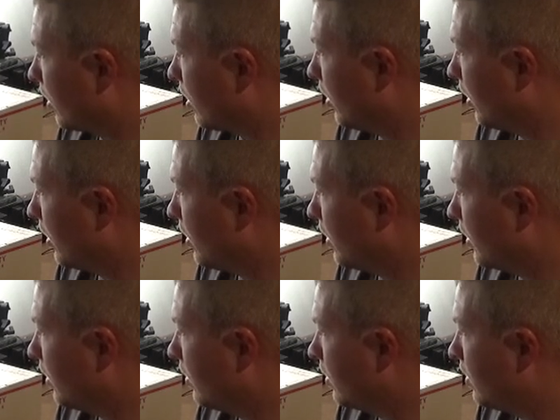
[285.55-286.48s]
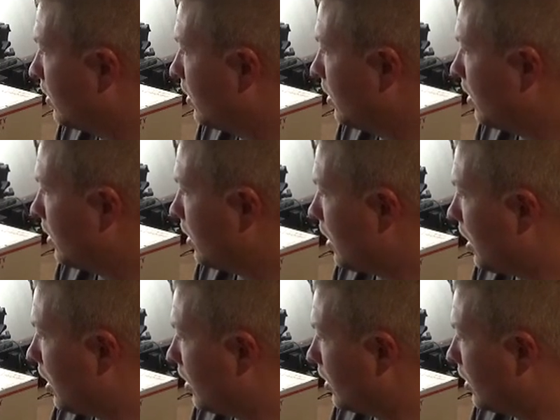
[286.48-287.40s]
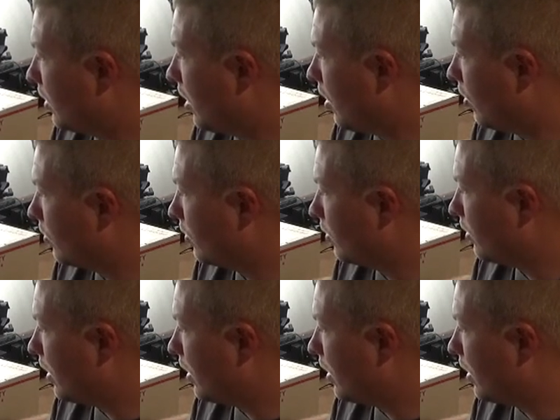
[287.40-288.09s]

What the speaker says: the Clayton, and the Dalton.